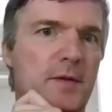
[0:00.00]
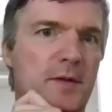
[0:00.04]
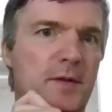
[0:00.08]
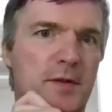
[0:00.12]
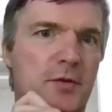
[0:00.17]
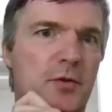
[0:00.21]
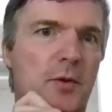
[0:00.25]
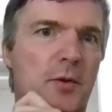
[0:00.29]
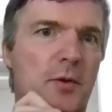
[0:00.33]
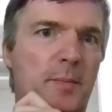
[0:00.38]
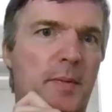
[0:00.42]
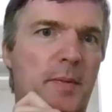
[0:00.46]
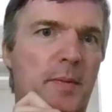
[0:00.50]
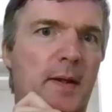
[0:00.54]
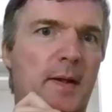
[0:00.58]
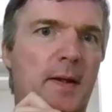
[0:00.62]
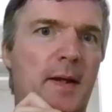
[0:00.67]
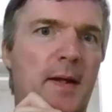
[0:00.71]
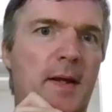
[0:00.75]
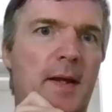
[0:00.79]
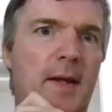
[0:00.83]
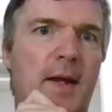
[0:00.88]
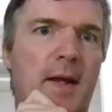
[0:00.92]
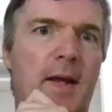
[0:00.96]
this
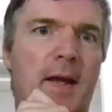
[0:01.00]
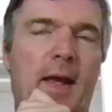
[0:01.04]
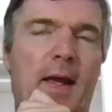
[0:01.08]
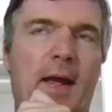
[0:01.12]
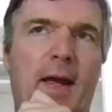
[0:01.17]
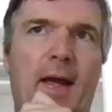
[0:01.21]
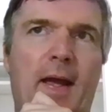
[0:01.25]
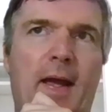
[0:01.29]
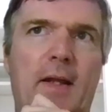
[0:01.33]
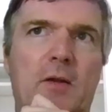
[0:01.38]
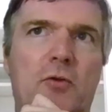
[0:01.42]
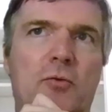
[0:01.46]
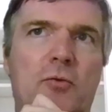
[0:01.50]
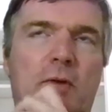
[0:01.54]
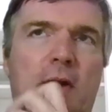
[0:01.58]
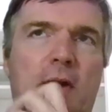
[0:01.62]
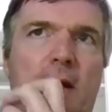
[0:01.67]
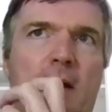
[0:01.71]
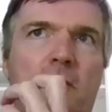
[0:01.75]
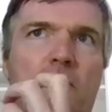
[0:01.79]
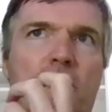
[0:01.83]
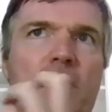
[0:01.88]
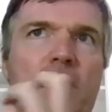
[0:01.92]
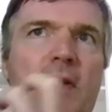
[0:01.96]
topic, and you
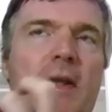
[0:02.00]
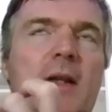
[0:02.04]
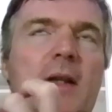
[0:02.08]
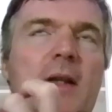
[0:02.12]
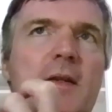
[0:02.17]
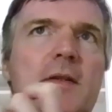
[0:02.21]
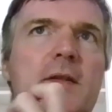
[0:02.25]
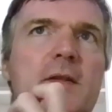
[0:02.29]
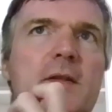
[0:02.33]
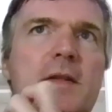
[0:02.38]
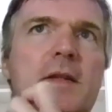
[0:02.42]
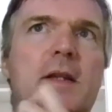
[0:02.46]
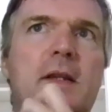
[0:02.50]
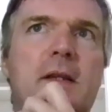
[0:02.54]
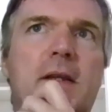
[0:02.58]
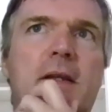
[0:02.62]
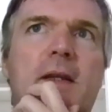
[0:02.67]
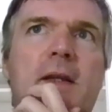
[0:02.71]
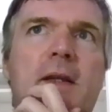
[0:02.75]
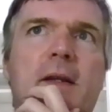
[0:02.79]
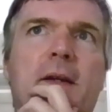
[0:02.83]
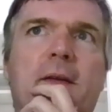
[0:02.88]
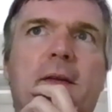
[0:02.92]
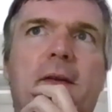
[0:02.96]
can really
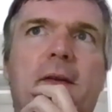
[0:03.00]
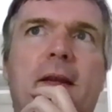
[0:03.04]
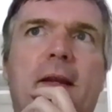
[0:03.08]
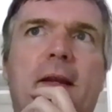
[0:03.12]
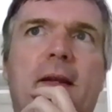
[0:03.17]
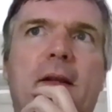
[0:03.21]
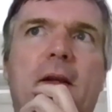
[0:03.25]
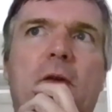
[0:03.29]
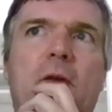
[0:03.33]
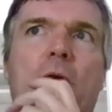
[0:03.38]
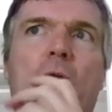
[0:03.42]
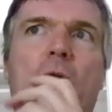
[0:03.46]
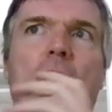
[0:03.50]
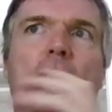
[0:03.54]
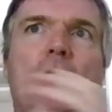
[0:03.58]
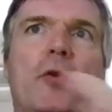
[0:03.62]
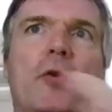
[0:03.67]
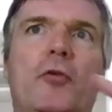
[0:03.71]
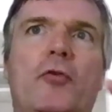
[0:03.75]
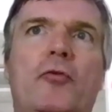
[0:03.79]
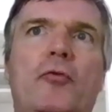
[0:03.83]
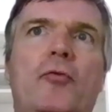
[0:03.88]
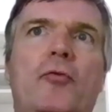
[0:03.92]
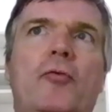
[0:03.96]
see that in
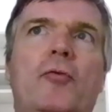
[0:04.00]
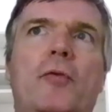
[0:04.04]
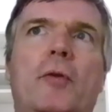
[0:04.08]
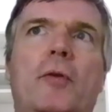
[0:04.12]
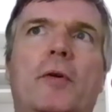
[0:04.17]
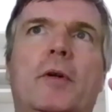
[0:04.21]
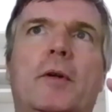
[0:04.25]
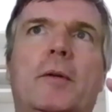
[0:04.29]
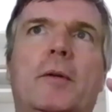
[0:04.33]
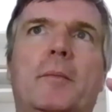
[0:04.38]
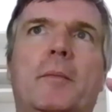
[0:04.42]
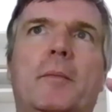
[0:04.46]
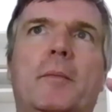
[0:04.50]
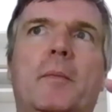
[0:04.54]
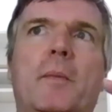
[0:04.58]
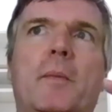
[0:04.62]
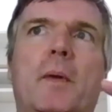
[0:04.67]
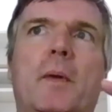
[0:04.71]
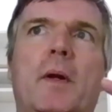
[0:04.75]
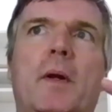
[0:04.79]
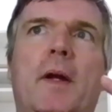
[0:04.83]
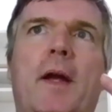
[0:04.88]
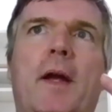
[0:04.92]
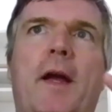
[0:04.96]
order to
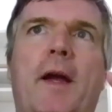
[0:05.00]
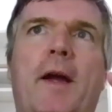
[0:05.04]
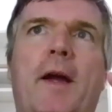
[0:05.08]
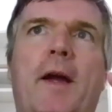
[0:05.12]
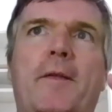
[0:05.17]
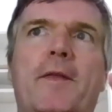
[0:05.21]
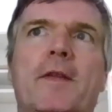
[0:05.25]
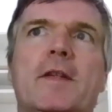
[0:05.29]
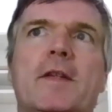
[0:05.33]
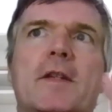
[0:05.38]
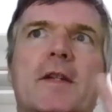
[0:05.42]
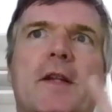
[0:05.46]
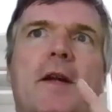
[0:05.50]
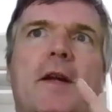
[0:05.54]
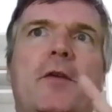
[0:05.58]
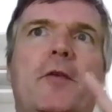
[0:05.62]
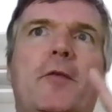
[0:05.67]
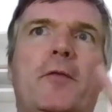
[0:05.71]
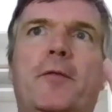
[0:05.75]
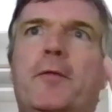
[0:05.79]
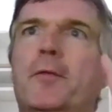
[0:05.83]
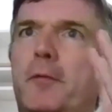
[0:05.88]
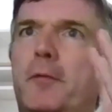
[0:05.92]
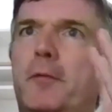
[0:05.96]
have this kind
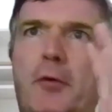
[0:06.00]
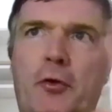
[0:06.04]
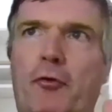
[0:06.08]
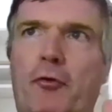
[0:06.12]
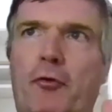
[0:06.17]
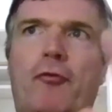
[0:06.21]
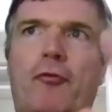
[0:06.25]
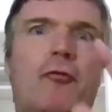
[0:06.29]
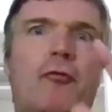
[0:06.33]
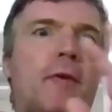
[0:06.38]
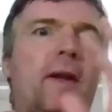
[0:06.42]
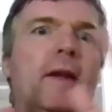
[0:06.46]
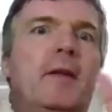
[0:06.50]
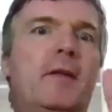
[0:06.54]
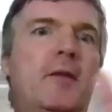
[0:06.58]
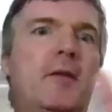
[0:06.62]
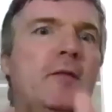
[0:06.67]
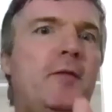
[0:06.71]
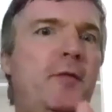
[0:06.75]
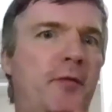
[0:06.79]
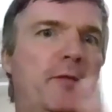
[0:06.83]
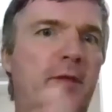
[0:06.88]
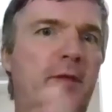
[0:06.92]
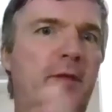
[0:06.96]
of
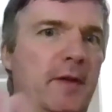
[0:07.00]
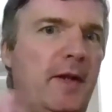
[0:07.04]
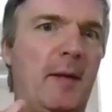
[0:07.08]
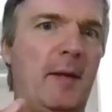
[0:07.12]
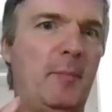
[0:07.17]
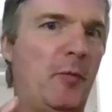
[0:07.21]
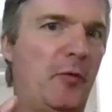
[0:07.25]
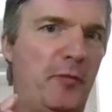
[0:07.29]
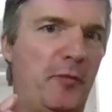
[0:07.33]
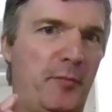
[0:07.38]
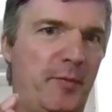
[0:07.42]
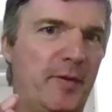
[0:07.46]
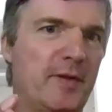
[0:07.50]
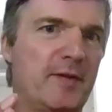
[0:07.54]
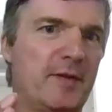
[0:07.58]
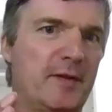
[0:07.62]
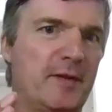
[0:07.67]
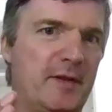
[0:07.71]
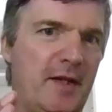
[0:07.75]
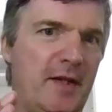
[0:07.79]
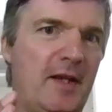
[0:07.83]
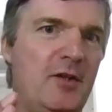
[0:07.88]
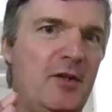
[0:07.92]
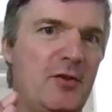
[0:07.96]
creative type of
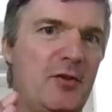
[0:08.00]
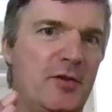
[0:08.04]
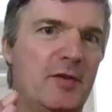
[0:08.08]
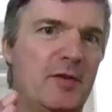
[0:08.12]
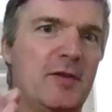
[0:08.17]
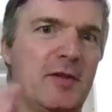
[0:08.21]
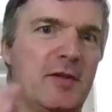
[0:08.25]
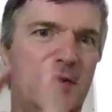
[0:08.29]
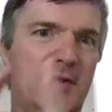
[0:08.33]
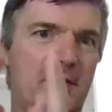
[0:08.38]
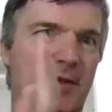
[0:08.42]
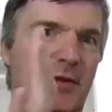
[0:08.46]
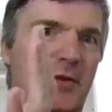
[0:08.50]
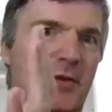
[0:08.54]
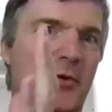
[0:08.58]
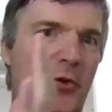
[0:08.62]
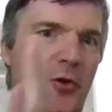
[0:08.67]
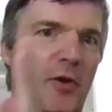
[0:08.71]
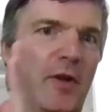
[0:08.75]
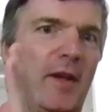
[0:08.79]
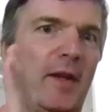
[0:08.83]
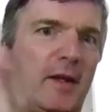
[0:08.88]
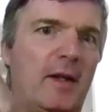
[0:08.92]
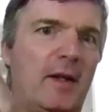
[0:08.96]
presentations in a
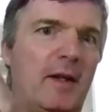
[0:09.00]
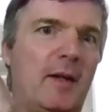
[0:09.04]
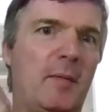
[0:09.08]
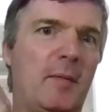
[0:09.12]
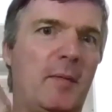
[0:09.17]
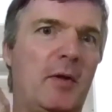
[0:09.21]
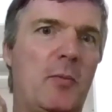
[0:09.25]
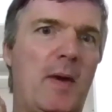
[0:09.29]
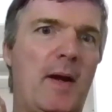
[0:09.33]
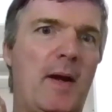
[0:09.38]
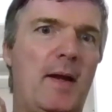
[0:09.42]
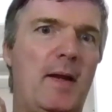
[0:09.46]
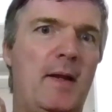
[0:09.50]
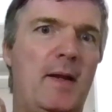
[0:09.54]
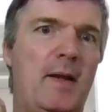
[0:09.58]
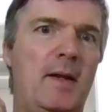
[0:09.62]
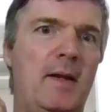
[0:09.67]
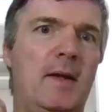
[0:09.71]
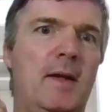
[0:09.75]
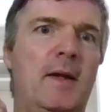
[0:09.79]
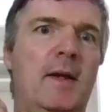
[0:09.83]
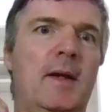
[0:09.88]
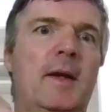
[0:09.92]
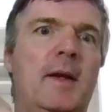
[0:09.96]
non-academic
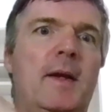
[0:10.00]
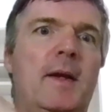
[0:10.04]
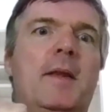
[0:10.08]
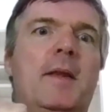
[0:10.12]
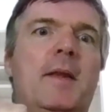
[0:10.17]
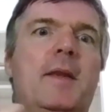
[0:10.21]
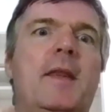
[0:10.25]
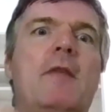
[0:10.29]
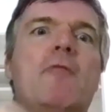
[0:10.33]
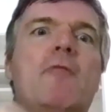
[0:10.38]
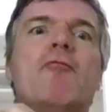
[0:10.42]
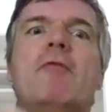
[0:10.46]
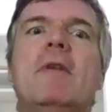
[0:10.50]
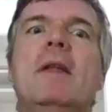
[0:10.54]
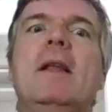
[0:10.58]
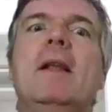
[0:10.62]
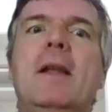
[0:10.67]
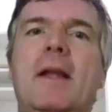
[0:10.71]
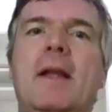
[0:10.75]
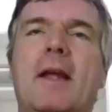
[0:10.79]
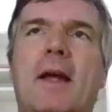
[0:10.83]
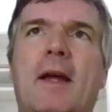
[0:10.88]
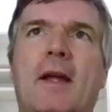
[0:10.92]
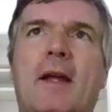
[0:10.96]
way, they
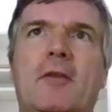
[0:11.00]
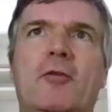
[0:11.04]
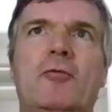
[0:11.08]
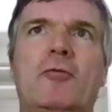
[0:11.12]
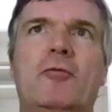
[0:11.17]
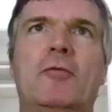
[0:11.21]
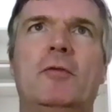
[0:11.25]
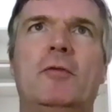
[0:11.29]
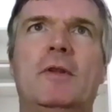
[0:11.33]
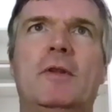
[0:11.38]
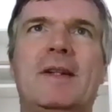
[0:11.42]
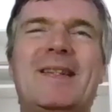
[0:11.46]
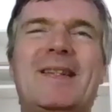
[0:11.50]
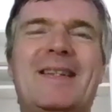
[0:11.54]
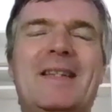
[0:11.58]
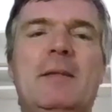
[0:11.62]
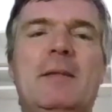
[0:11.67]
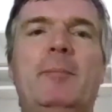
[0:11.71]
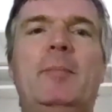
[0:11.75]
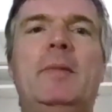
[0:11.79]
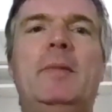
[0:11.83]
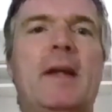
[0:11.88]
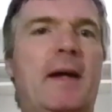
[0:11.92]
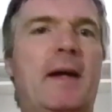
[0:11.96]
really had to
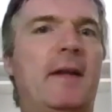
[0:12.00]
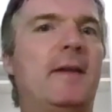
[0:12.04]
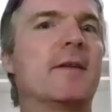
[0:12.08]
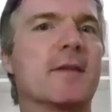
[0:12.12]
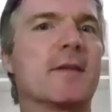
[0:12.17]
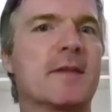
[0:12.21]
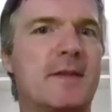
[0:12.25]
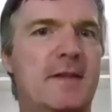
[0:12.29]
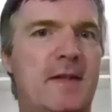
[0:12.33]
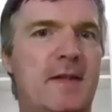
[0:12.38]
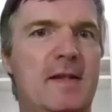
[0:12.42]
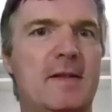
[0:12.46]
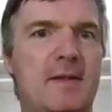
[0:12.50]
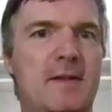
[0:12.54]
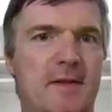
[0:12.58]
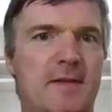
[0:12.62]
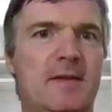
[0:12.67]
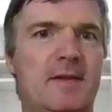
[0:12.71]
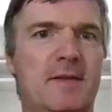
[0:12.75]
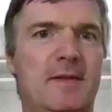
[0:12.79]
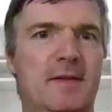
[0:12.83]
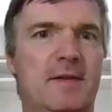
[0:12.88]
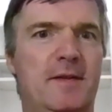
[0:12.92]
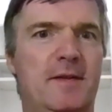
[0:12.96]
deeply understand
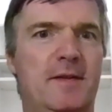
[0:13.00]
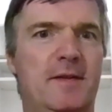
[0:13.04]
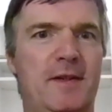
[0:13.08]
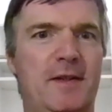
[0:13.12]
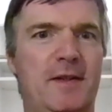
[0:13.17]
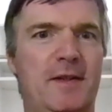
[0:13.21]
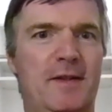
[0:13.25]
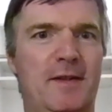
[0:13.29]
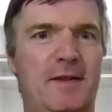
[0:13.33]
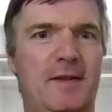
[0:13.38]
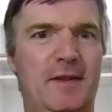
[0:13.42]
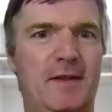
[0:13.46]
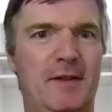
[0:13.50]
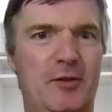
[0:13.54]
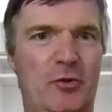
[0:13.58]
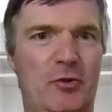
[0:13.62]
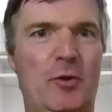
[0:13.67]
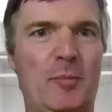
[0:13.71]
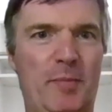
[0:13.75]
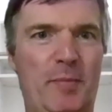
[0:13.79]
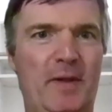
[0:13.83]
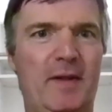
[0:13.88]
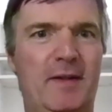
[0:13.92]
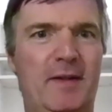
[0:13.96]
the
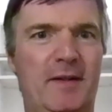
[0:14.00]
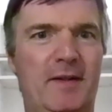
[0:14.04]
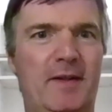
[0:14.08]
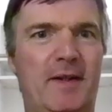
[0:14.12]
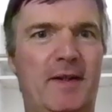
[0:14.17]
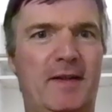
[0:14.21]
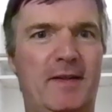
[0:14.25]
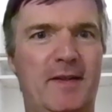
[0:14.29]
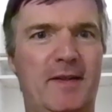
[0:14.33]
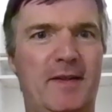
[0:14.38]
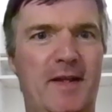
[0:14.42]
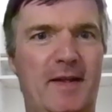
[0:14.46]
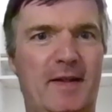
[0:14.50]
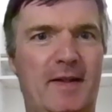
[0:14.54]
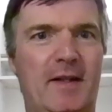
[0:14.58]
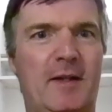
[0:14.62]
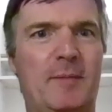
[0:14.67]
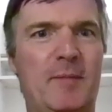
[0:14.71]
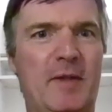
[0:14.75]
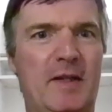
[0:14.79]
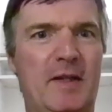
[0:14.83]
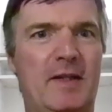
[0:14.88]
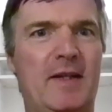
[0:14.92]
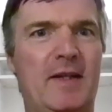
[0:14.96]
topic and the
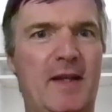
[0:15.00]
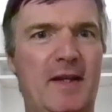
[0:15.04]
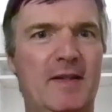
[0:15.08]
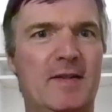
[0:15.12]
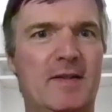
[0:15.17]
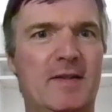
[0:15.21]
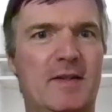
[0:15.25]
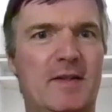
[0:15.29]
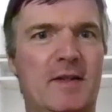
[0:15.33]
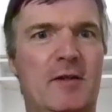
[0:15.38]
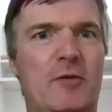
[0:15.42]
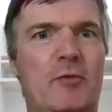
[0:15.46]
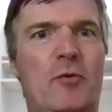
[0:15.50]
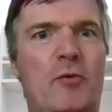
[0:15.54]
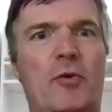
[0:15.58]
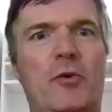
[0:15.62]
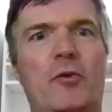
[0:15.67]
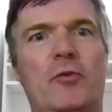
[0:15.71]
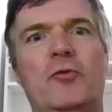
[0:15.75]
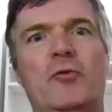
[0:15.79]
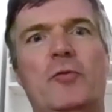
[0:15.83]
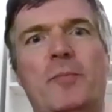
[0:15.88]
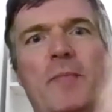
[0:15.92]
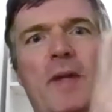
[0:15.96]
academic text in
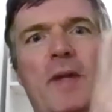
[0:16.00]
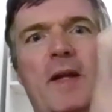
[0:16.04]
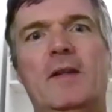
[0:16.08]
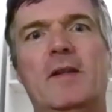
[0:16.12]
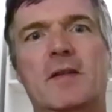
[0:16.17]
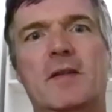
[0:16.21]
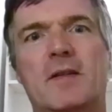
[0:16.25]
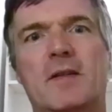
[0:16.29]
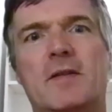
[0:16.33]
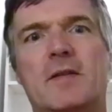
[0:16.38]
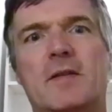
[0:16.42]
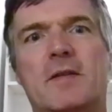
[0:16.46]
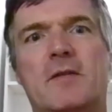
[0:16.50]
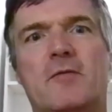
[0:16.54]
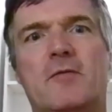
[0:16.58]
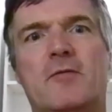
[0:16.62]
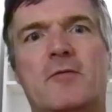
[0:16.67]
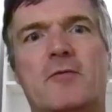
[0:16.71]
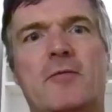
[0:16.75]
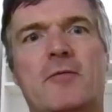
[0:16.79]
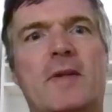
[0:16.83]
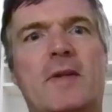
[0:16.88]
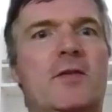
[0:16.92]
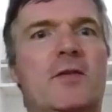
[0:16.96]
order to make this
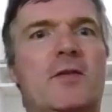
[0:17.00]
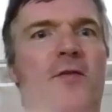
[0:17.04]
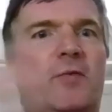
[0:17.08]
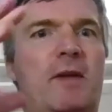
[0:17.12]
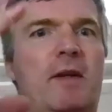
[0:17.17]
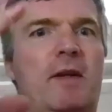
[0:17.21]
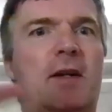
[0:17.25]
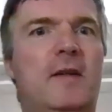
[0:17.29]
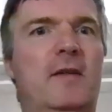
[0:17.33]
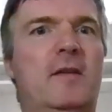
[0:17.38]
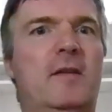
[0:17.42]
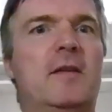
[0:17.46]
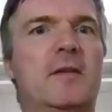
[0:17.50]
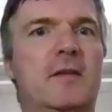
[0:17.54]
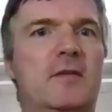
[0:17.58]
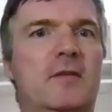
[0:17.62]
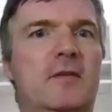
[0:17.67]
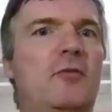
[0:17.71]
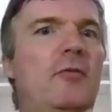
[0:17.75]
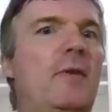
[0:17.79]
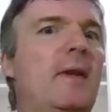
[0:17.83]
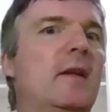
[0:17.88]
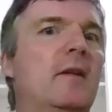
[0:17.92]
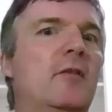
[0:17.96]
transfer and this
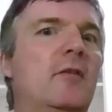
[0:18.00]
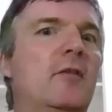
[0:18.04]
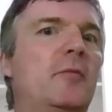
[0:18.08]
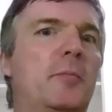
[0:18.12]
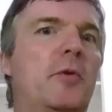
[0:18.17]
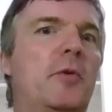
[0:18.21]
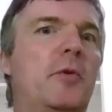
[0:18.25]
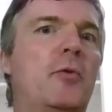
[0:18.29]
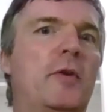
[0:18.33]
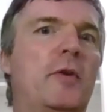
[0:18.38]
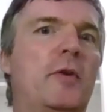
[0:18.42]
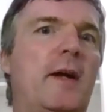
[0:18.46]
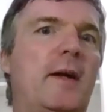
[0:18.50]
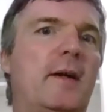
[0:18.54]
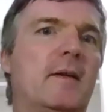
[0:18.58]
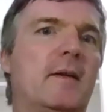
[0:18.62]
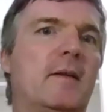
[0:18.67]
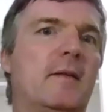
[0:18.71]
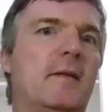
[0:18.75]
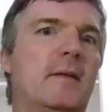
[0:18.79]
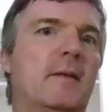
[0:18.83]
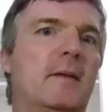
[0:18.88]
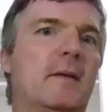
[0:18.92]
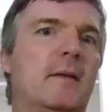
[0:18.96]
creative
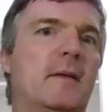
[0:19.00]
product.